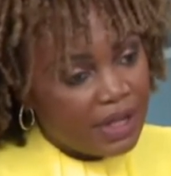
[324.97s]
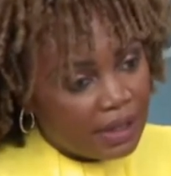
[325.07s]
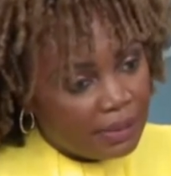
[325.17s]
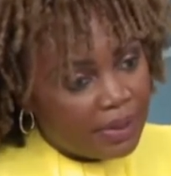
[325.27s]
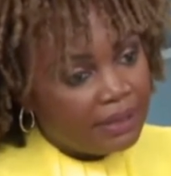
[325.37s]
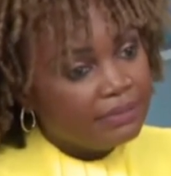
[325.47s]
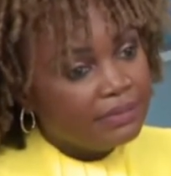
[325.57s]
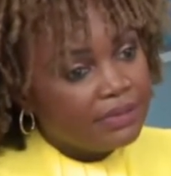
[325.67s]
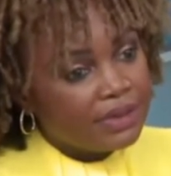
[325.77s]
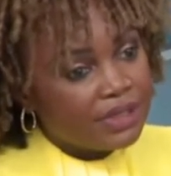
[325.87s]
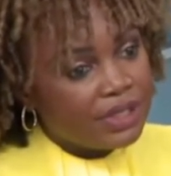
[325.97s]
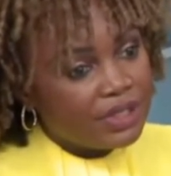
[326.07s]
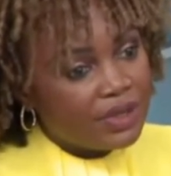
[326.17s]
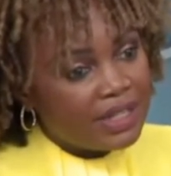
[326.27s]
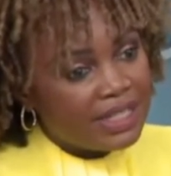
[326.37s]
But you asked
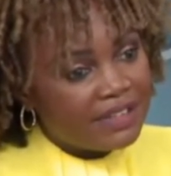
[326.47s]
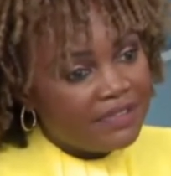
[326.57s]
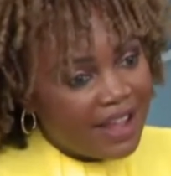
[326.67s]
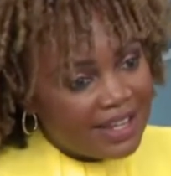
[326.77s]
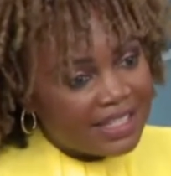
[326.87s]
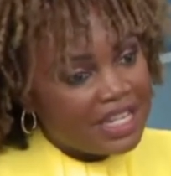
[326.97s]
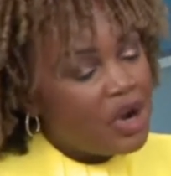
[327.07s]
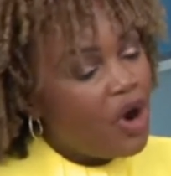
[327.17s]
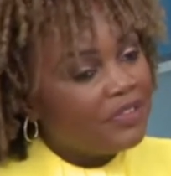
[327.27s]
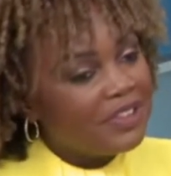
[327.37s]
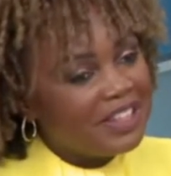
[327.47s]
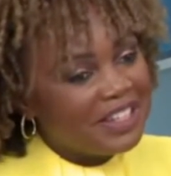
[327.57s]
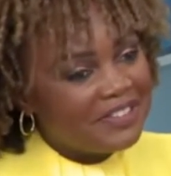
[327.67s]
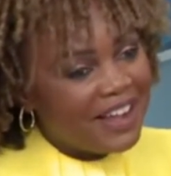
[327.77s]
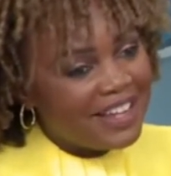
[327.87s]
him, she may have been talking about
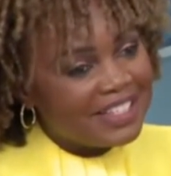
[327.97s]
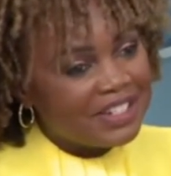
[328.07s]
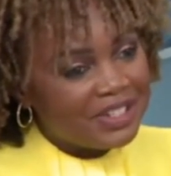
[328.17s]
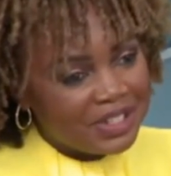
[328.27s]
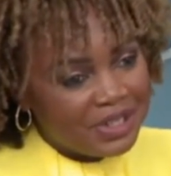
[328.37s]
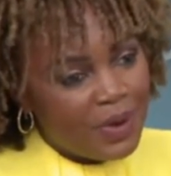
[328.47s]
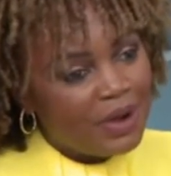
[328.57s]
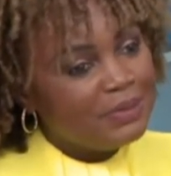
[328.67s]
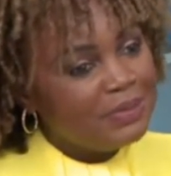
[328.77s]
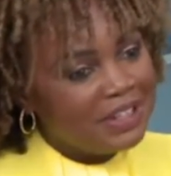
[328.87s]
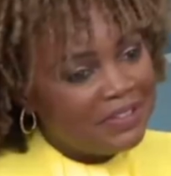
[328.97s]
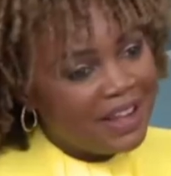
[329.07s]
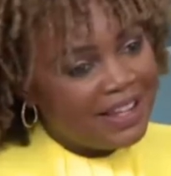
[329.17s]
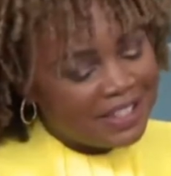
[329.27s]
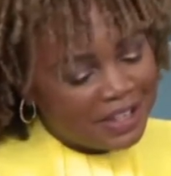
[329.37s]
Barack. I, th- I think that's what
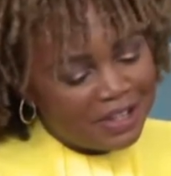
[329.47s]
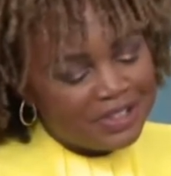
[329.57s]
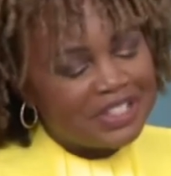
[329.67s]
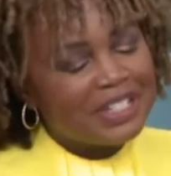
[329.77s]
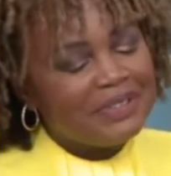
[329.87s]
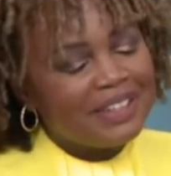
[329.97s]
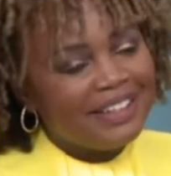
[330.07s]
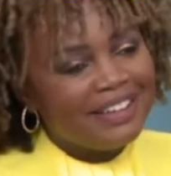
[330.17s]
happened. She's talking about Barack.